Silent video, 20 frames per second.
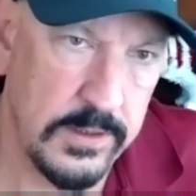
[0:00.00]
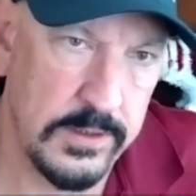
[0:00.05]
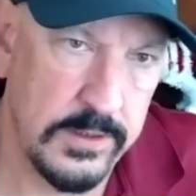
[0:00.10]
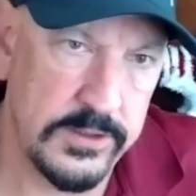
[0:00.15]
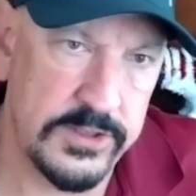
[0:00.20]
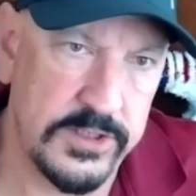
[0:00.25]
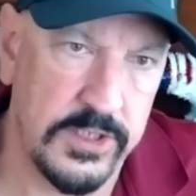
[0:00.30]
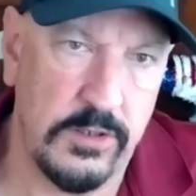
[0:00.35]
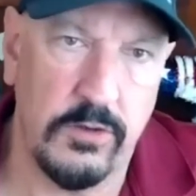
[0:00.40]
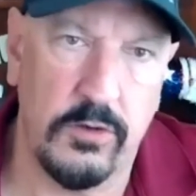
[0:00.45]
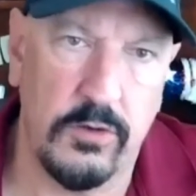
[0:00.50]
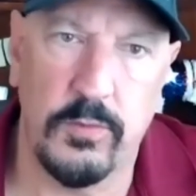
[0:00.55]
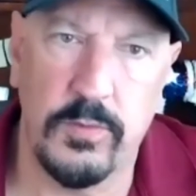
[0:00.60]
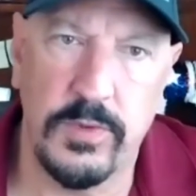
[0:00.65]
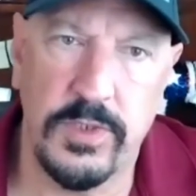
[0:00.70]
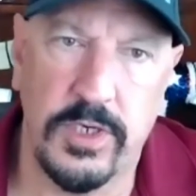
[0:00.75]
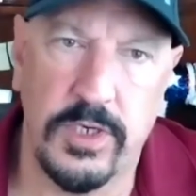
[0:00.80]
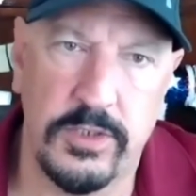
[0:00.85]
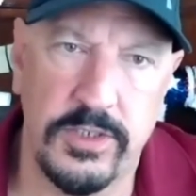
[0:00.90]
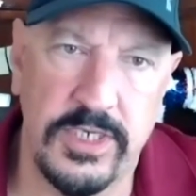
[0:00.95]
So,
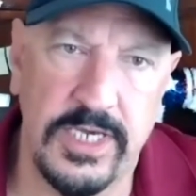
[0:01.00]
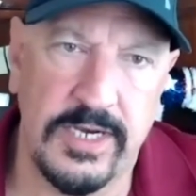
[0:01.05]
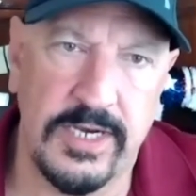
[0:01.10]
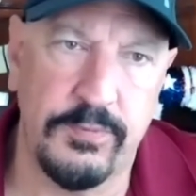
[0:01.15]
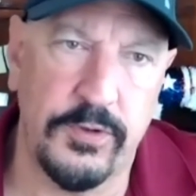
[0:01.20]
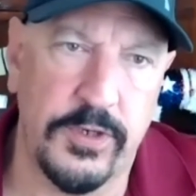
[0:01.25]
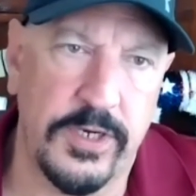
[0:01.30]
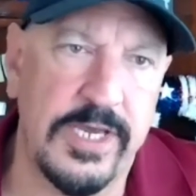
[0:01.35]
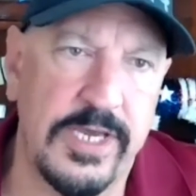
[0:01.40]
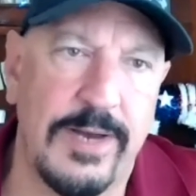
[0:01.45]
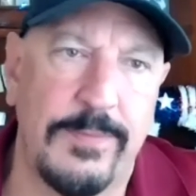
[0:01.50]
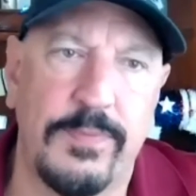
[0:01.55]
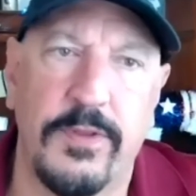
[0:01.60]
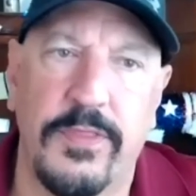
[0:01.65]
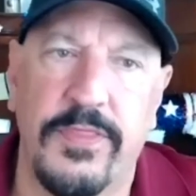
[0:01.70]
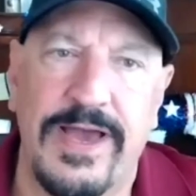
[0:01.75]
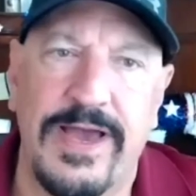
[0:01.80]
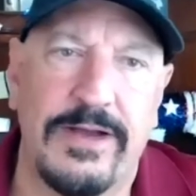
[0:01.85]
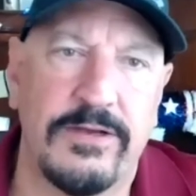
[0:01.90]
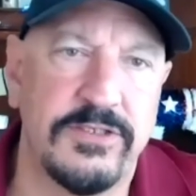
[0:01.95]
you know, you got to put a couple
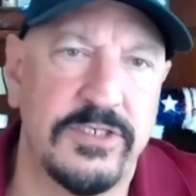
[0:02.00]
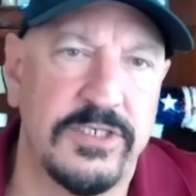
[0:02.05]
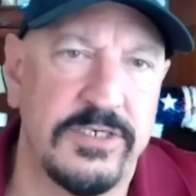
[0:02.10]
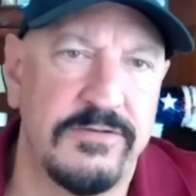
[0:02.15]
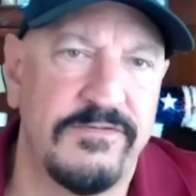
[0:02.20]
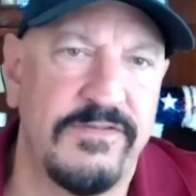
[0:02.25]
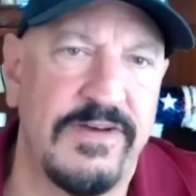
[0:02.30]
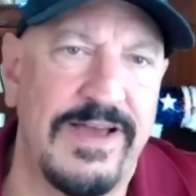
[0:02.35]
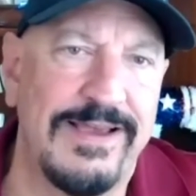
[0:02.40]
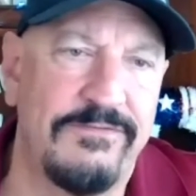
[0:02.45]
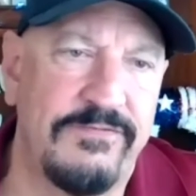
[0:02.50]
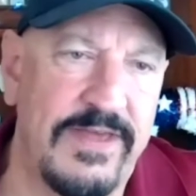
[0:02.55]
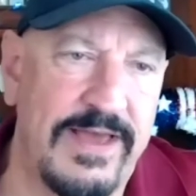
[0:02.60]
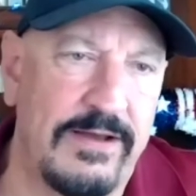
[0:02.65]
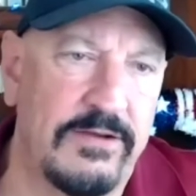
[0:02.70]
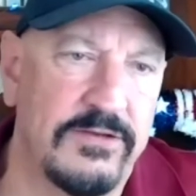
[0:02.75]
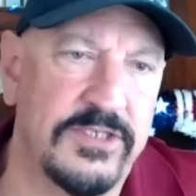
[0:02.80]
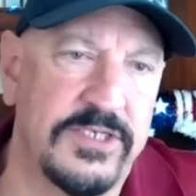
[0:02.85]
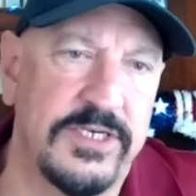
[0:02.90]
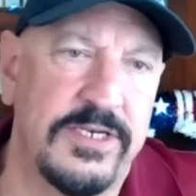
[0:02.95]
thousand to five
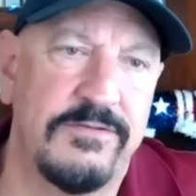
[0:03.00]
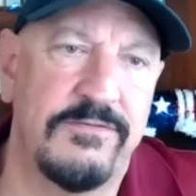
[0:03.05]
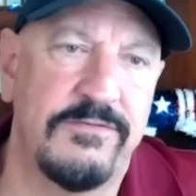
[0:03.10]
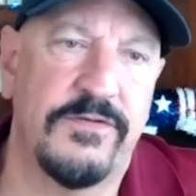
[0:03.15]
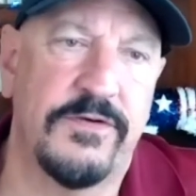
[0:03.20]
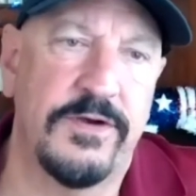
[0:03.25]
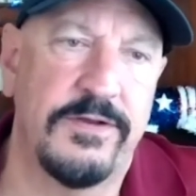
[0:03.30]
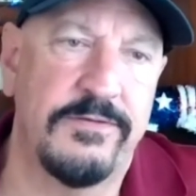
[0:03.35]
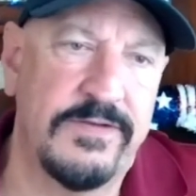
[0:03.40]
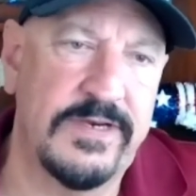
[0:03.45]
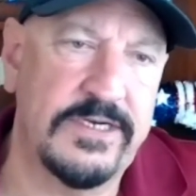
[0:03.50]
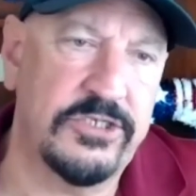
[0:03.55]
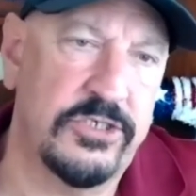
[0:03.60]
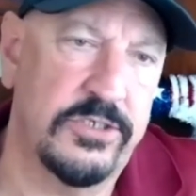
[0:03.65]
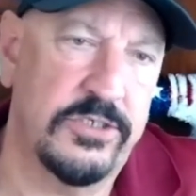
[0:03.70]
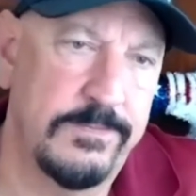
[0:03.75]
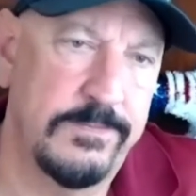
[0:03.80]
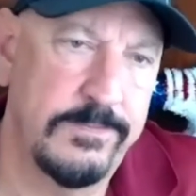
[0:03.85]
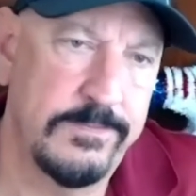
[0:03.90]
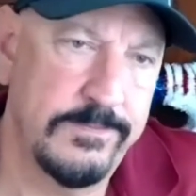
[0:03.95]
thousand in for an
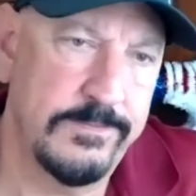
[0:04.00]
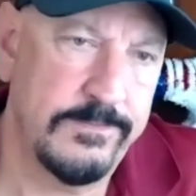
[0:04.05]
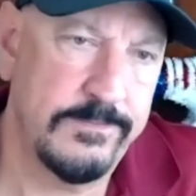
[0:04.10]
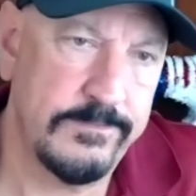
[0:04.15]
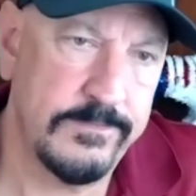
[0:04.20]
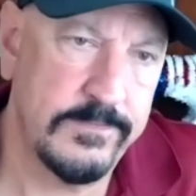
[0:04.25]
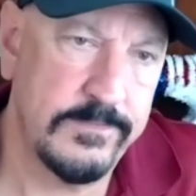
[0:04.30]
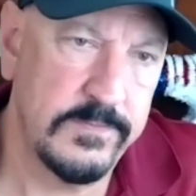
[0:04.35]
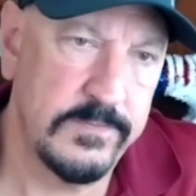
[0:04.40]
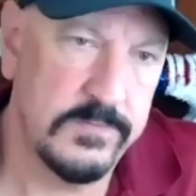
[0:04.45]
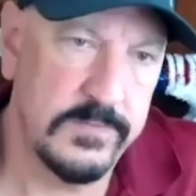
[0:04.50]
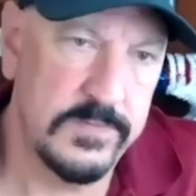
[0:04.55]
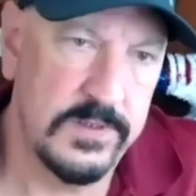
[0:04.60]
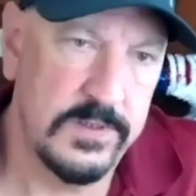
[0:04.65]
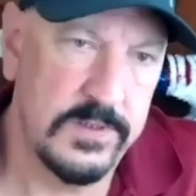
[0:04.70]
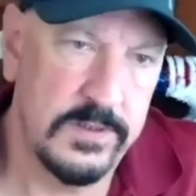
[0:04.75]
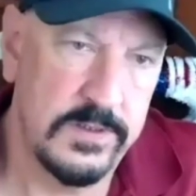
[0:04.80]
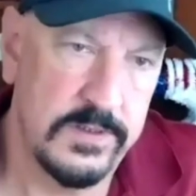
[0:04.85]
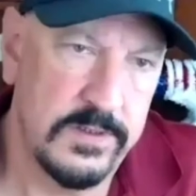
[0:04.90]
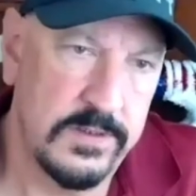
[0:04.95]
eviction.
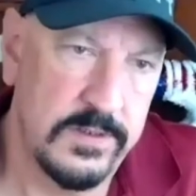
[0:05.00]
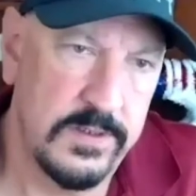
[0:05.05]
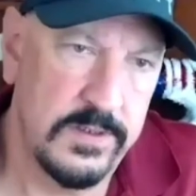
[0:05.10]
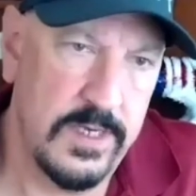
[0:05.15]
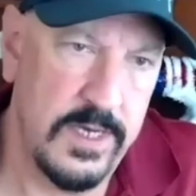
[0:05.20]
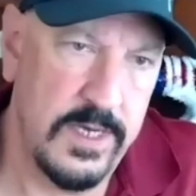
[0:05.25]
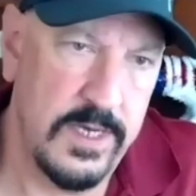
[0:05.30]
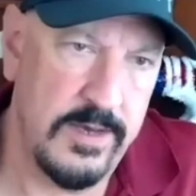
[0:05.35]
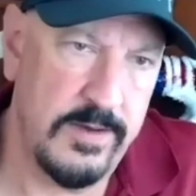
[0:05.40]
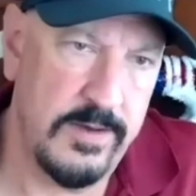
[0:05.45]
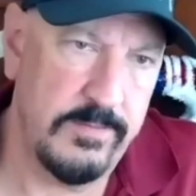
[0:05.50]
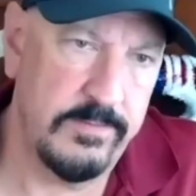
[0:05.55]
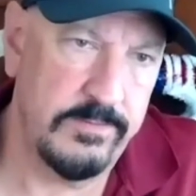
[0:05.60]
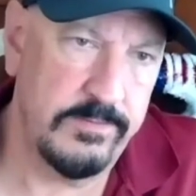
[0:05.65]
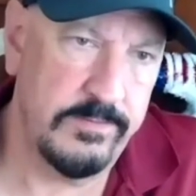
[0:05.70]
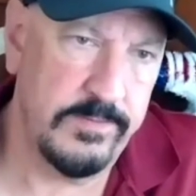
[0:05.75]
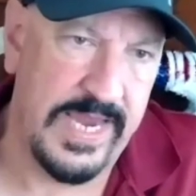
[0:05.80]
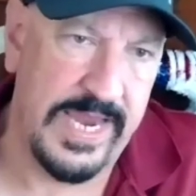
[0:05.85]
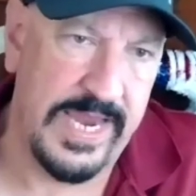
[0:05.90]
Um, right, but